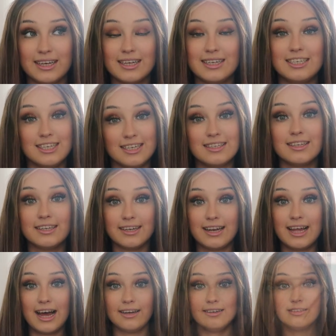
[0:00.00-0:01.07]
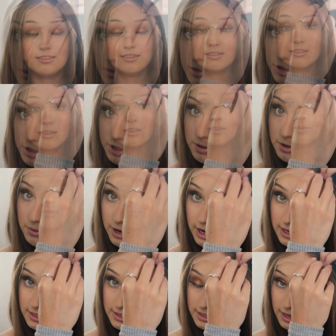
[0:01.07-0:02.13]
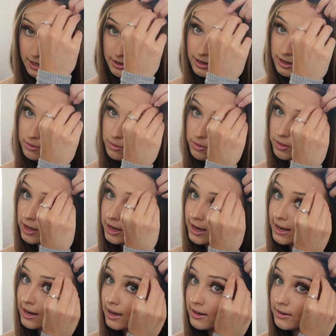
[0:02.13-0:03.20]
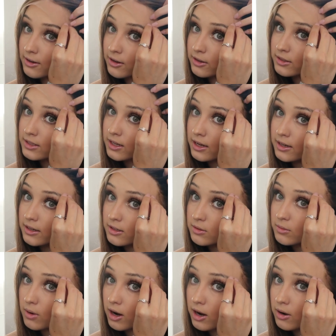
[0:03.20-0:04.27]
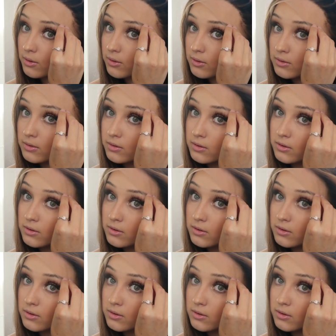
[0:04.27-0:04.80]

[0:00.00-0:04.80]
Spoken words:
like a decent length. I'll show you guys kind of like what the hairline looks like as well.